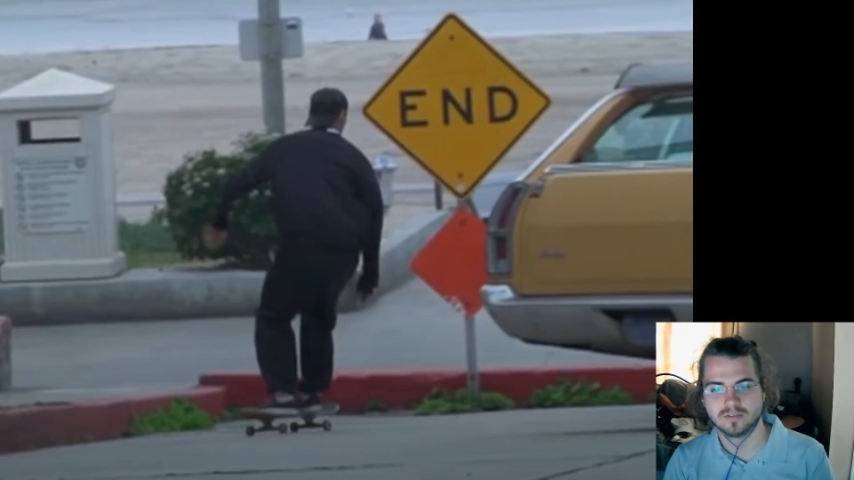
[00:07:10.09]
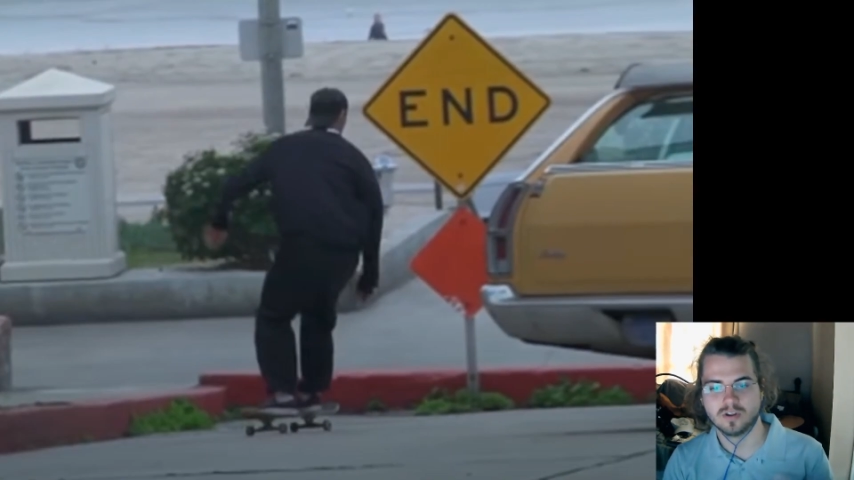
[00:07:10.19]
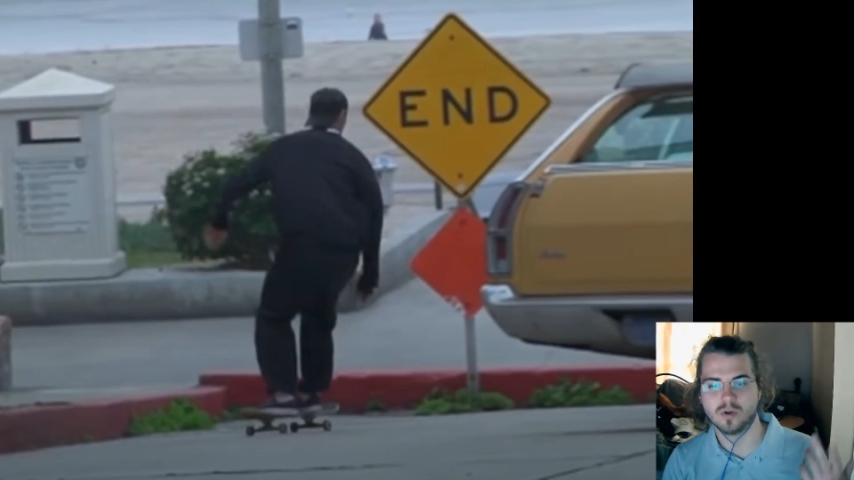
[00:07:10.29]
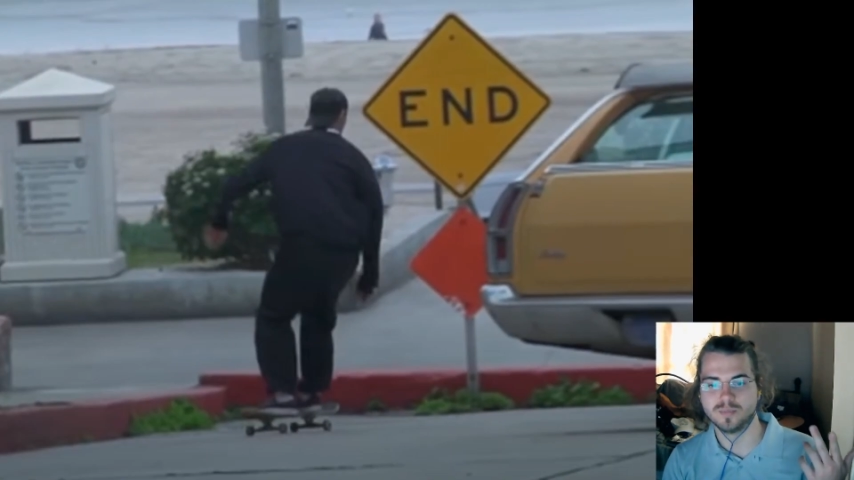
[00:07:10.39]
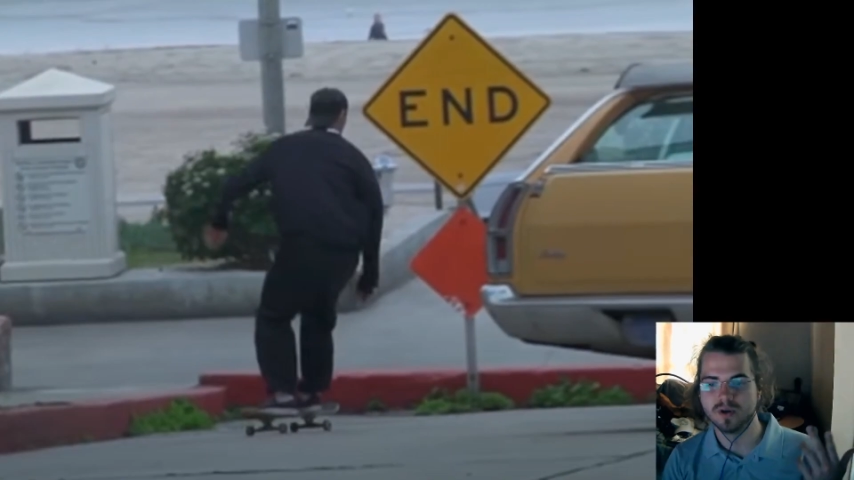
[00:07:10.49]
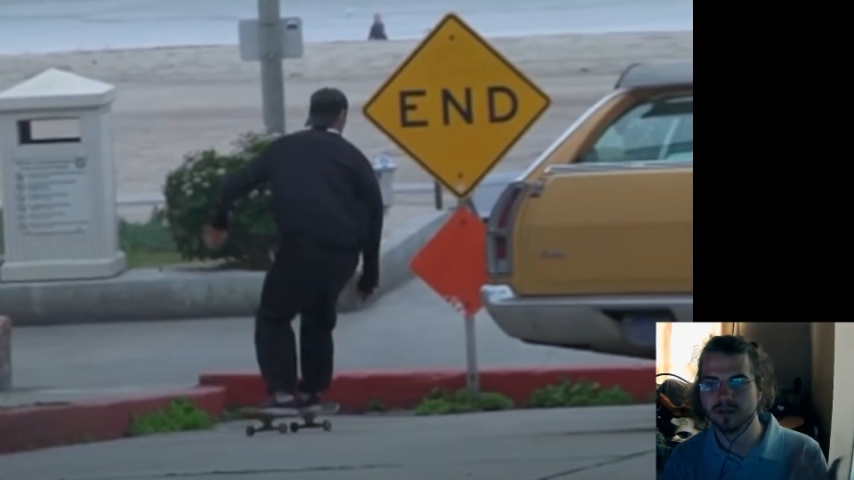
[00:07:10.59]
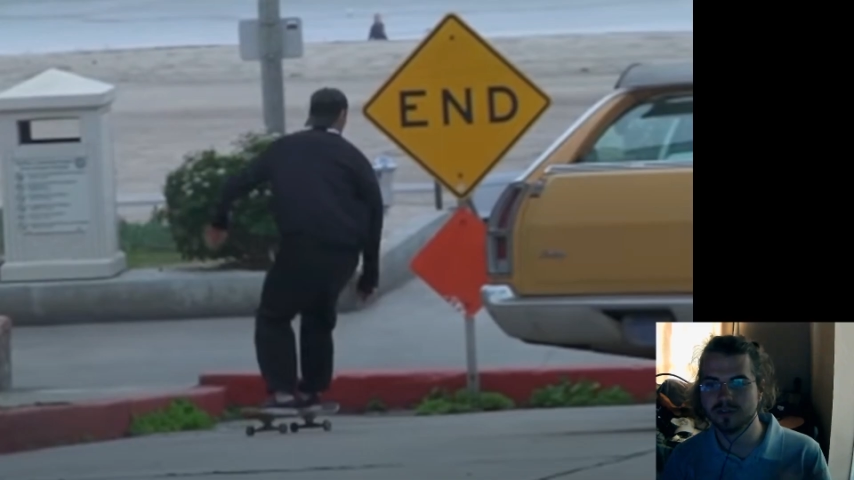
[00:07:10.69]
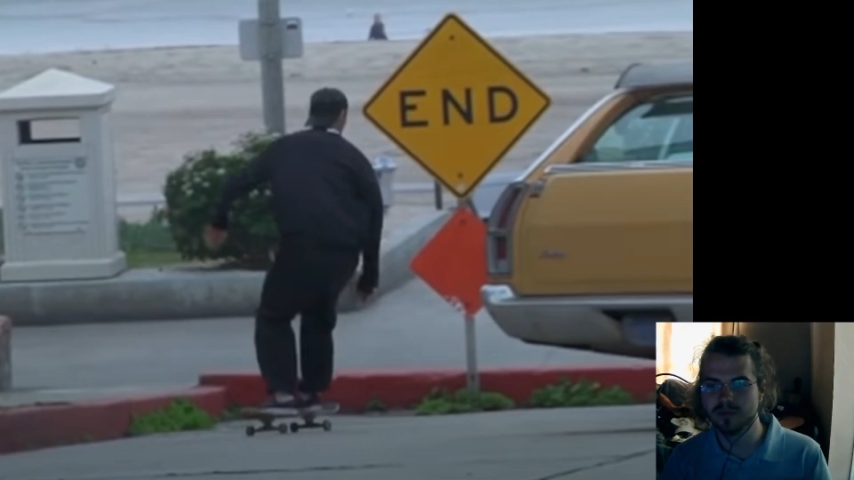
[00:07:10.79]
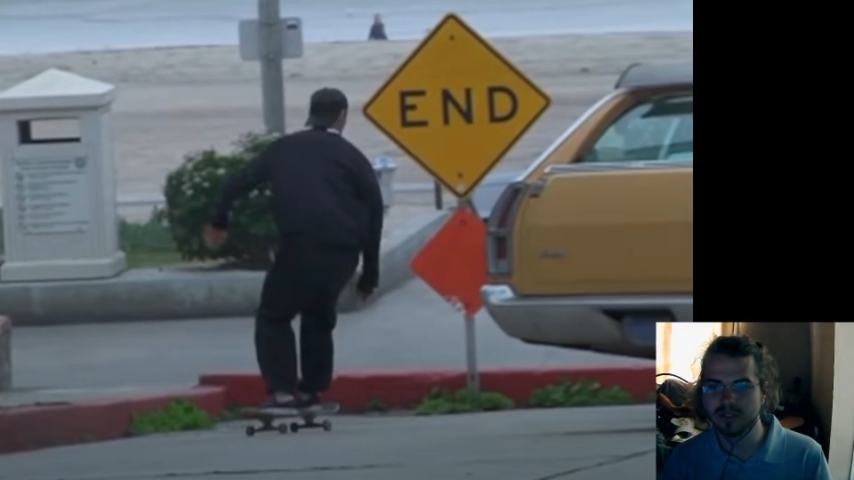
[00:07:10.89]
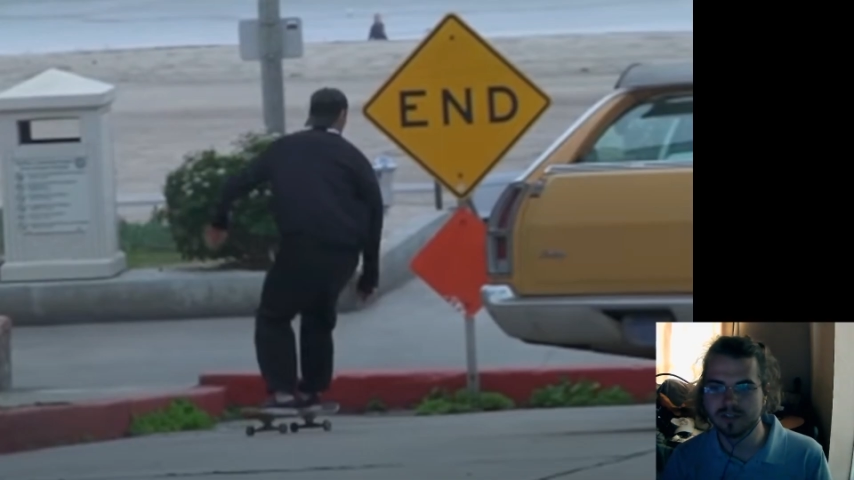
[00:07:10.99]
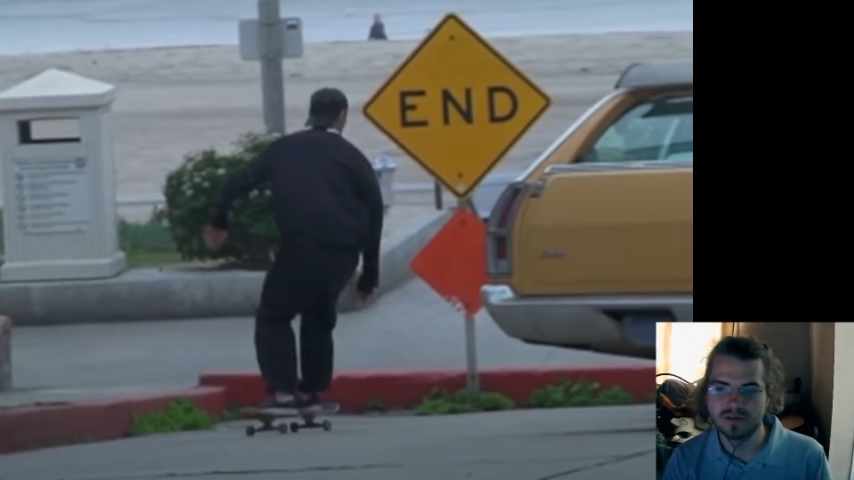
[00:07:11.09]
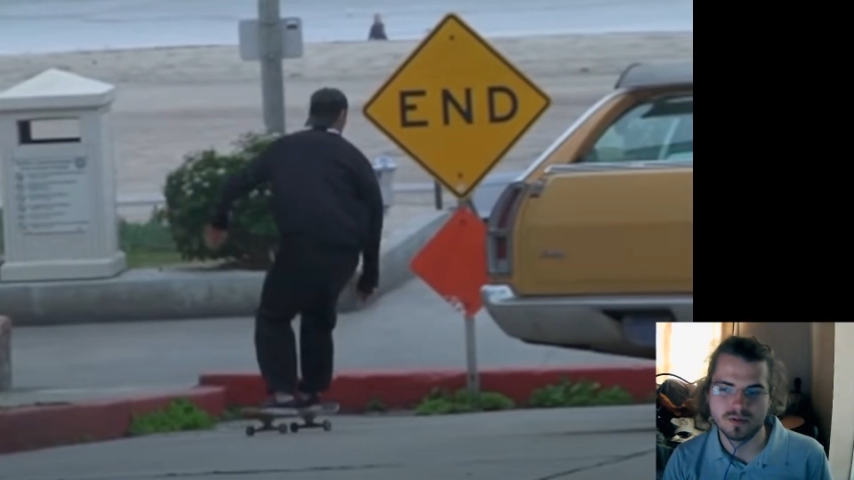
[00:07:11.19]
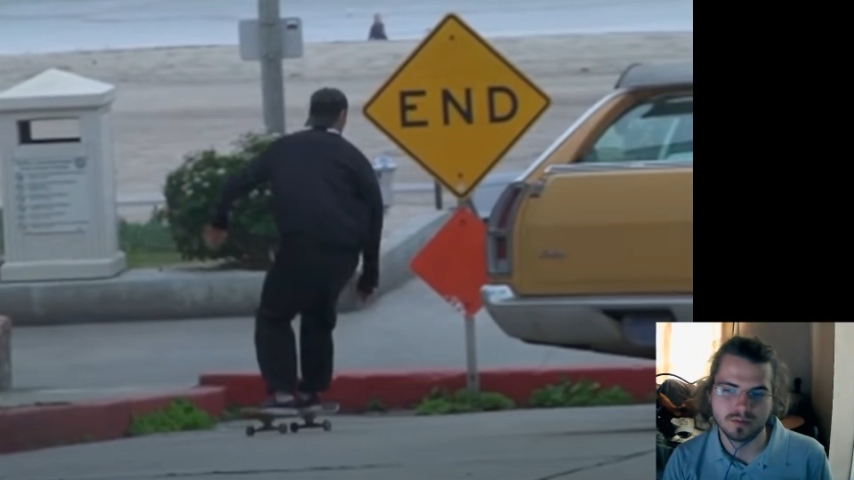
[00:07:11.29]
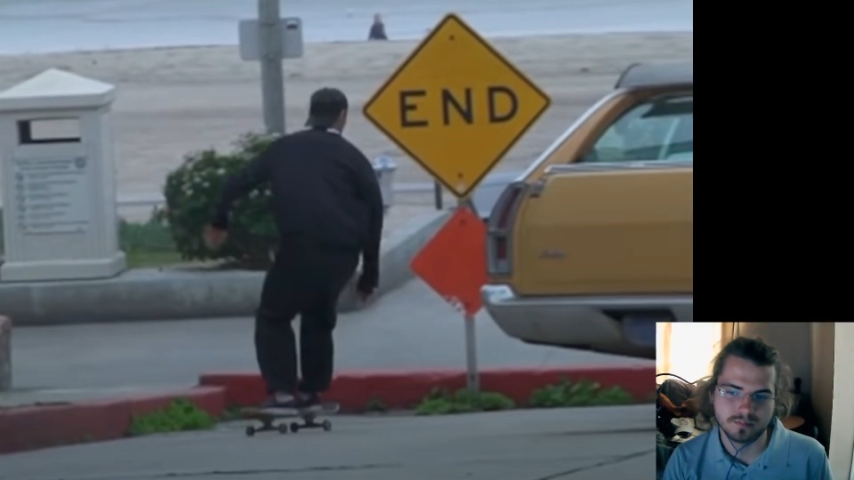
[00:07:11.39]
Hope y'all enjoyed it too.